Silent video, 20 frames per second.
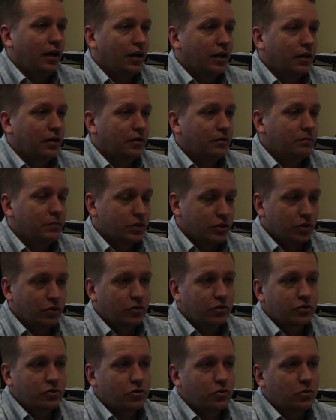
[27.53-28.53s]
and
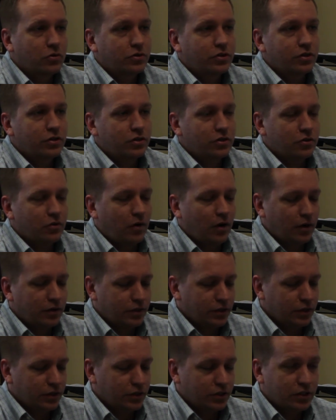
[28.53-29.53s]
materials courses. So I
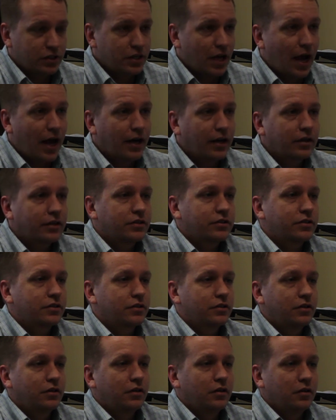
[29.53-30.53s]
teach statics,
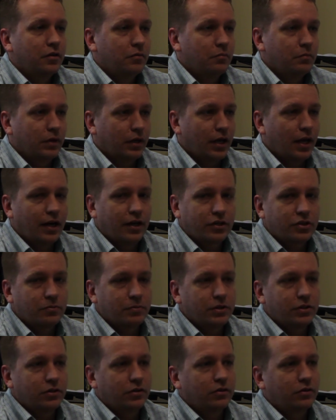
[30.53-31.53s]
mechanics and
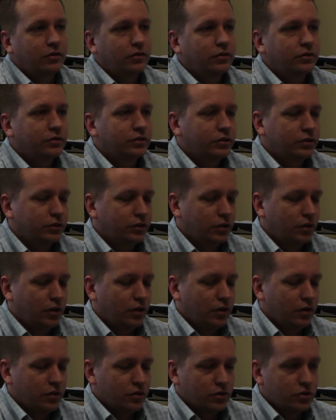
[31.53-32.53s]
materials,
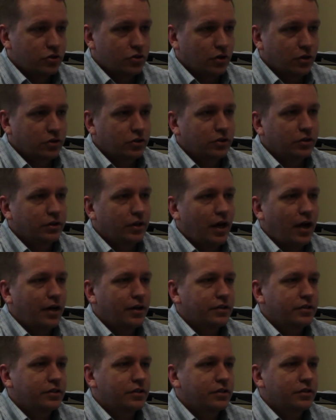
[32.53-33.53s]
structural
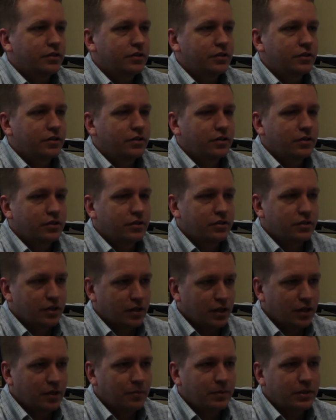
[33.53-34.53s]
analysis,
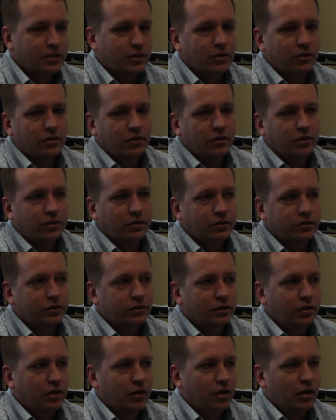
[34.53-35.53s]
CE materials,
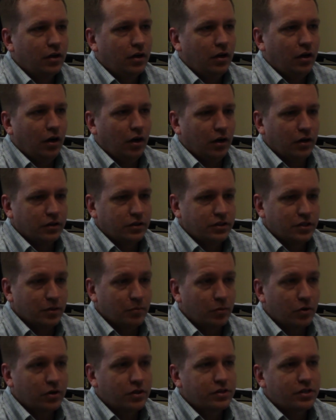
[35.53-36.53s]

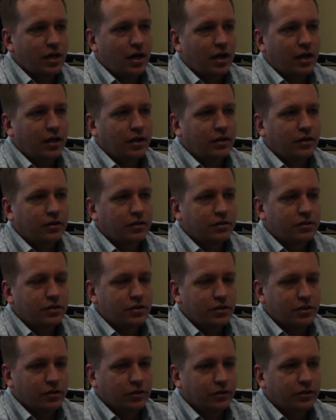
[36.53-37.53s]
timber design,
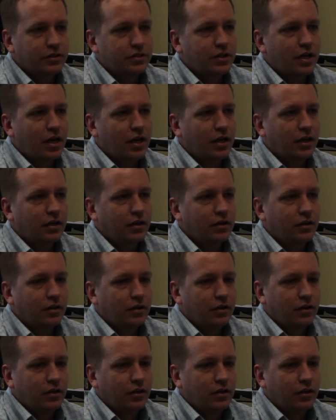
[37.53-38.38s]
steel design,